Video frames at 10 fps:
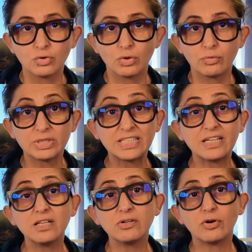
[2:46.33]
So the
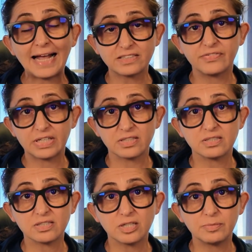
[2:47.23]
reticular activating
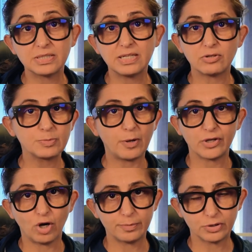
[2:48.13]
system is now
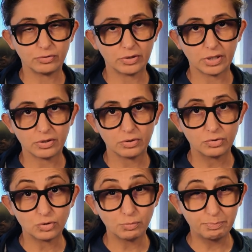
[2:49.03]
spotting opportunity.
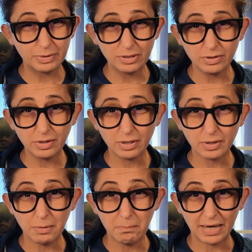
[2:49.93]
So to build
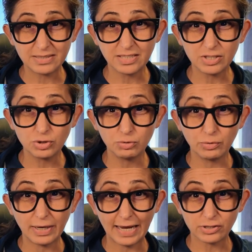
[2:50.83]
the mindset to
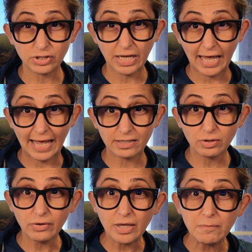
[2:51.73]
actually act
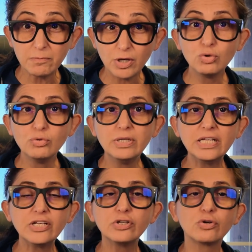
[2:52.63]
on them, you
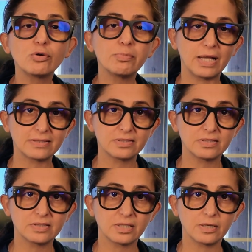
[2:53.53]
need
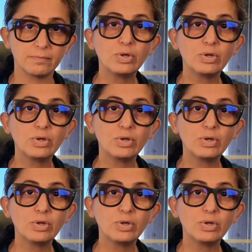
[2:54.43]
neuroplasticity.